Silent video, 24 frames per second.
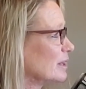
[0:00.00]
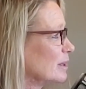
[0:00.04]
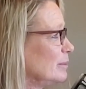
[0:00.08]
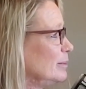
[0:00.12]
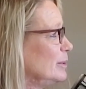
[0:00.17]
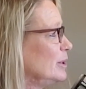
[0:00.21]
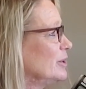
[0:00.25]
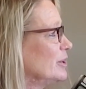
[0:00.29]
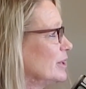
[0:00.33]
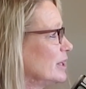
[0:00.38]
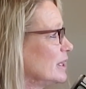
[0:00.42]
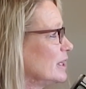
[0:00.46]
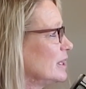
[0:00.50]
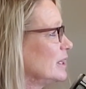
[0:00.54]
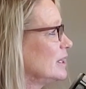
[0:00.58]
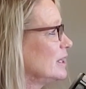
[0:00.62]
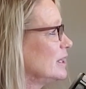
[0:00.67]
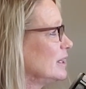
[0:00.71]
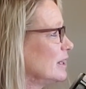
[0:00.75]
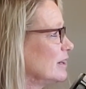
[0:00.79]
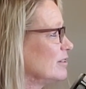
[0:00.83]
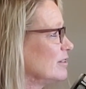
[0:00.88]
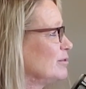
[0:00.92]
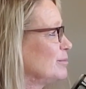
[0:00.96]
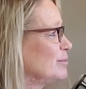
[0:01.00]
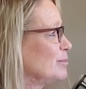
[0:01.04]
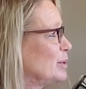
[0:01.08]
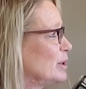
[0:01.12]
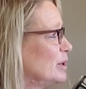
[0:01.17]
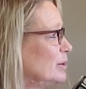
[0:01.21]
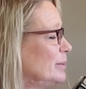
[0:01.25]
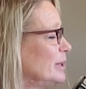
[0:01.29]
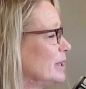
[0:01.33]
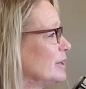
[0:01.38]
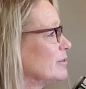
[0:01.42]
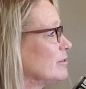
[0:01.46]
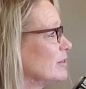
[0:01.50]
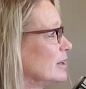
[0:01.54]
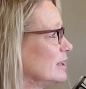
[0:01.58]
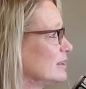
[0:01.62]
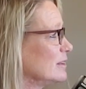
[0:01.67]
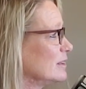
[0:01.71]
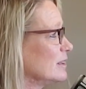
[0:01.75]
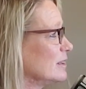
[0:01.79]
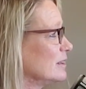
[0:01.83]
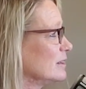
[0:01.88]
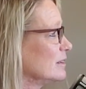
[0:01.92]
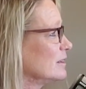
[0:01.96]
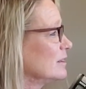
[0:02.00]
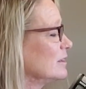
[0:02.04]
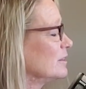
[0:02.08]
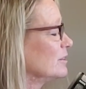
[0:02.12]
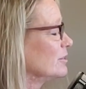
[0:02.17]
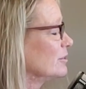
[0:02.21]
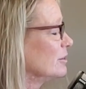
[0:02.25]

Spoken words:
community of permanent residents is